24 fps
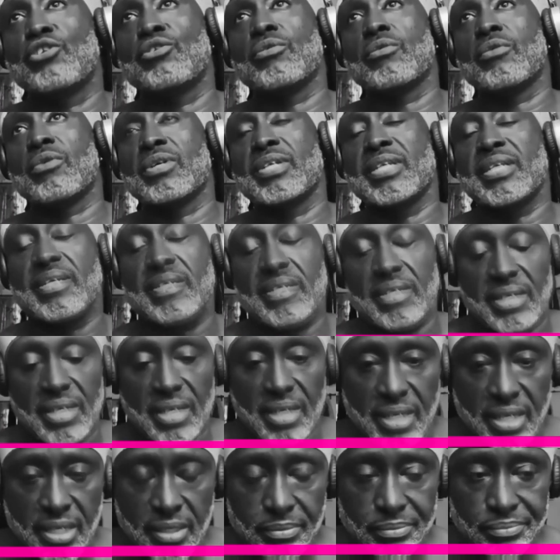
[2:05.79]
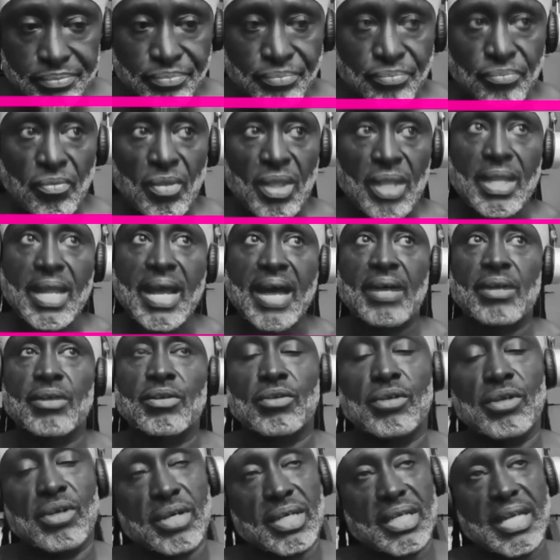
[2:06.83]
on this here. Now,
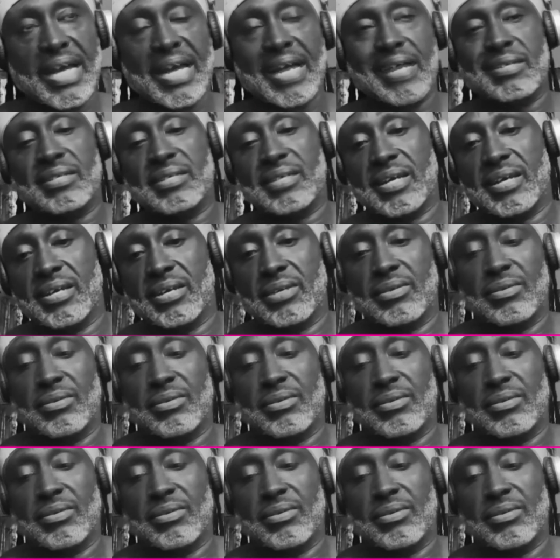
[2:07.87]
look, like I said,